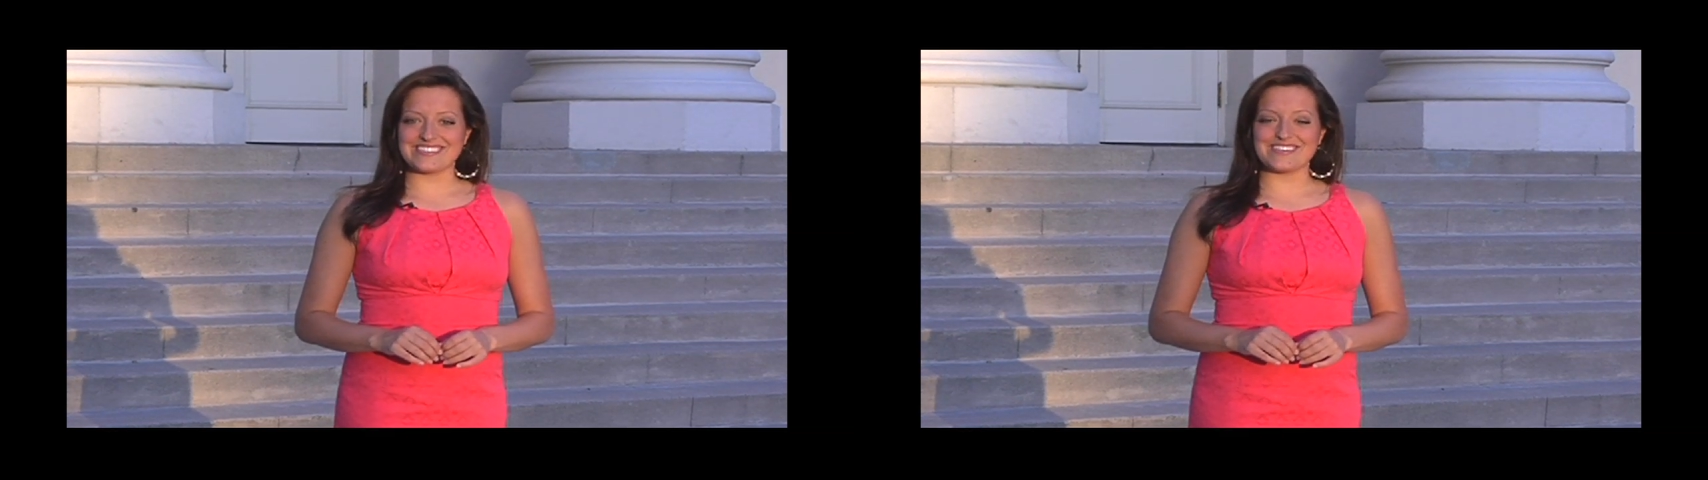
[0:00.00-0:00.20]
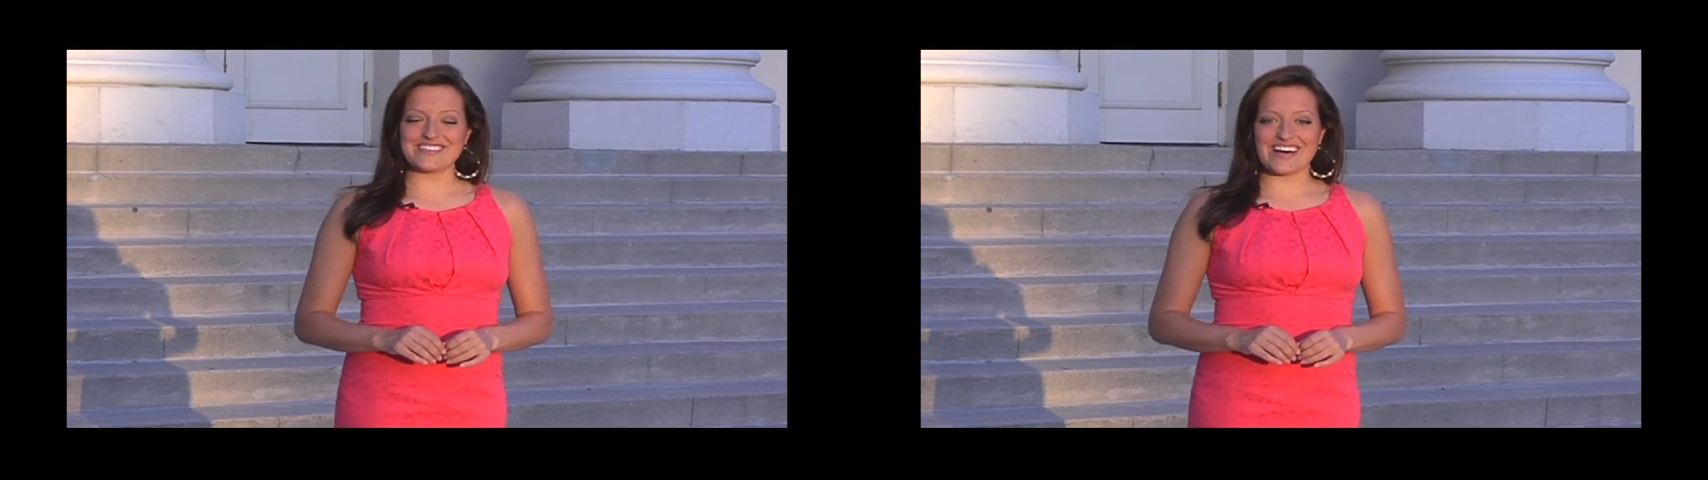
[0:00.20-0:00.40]

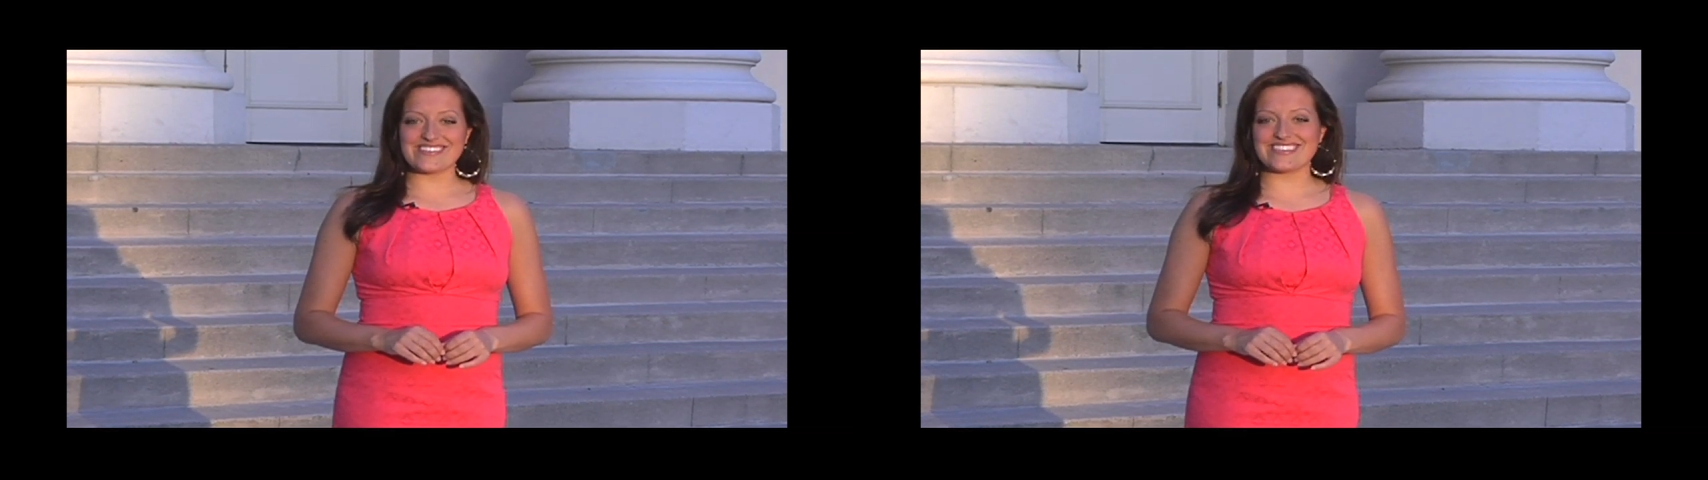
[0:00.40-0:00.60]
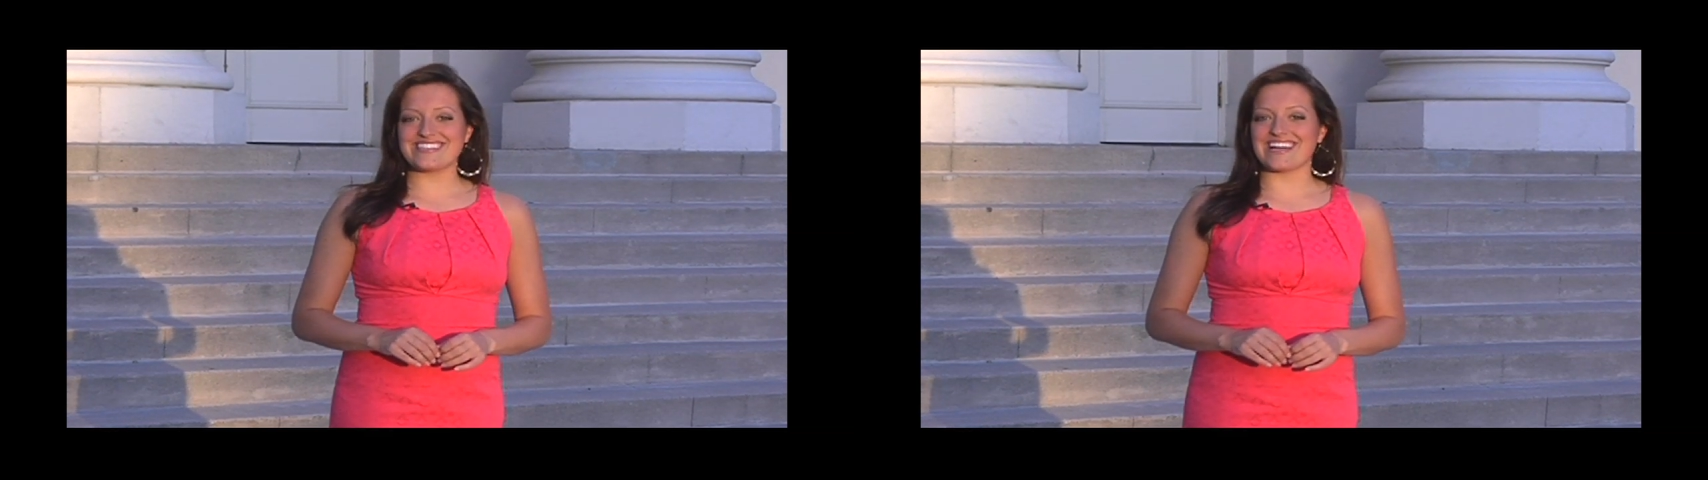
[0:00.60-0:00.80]

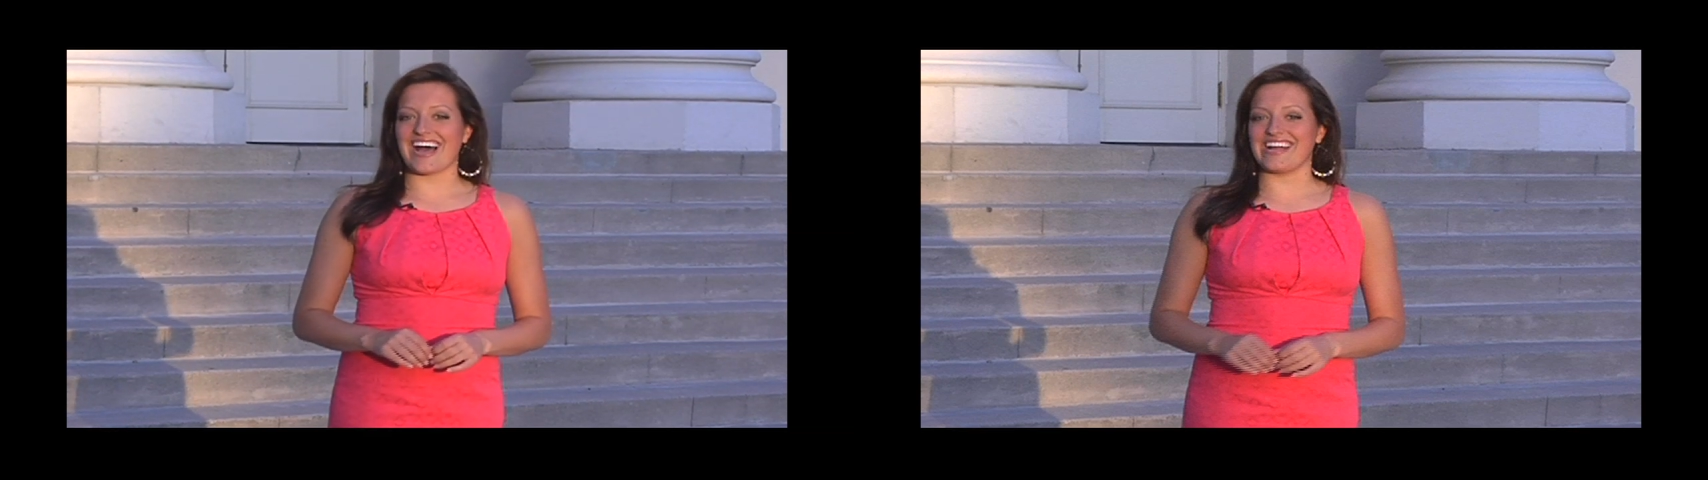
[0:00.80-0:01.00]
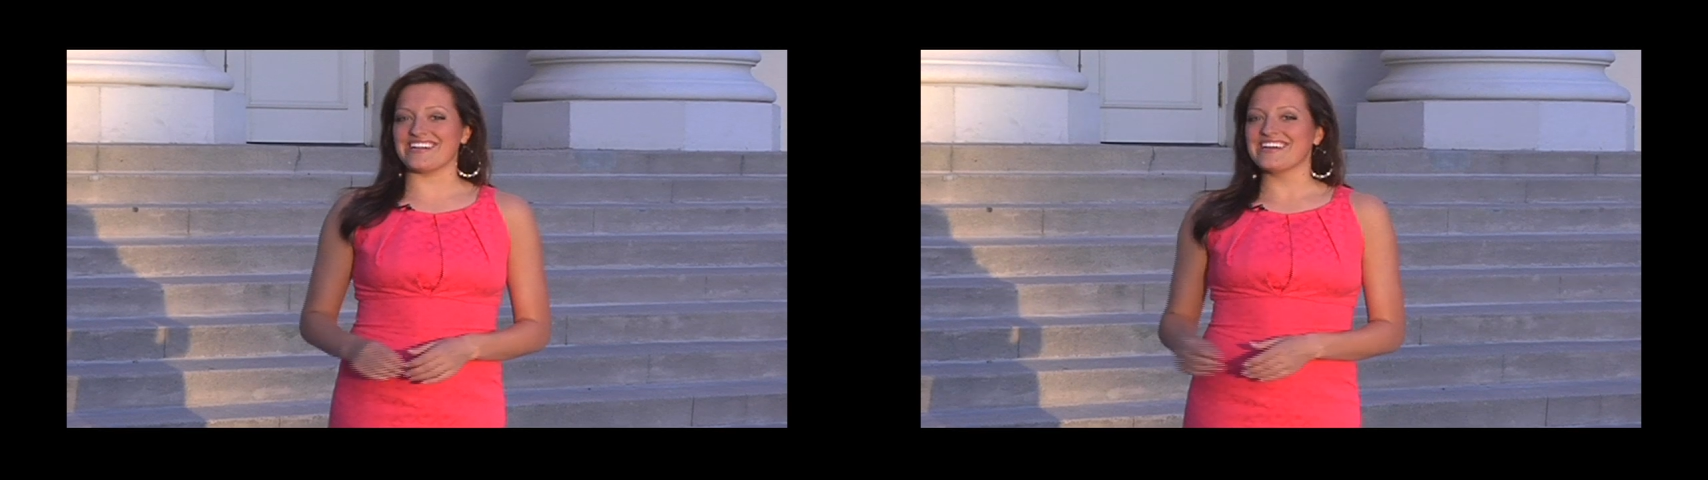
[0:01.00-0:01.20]

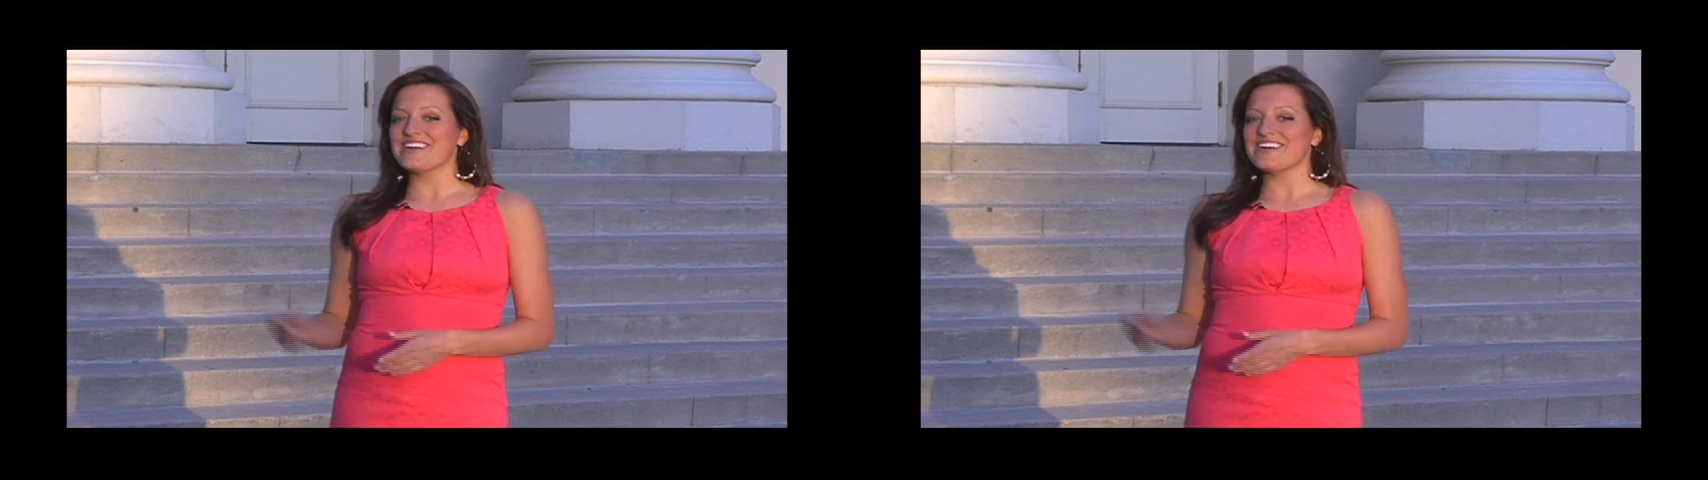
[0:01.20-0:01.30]
2009,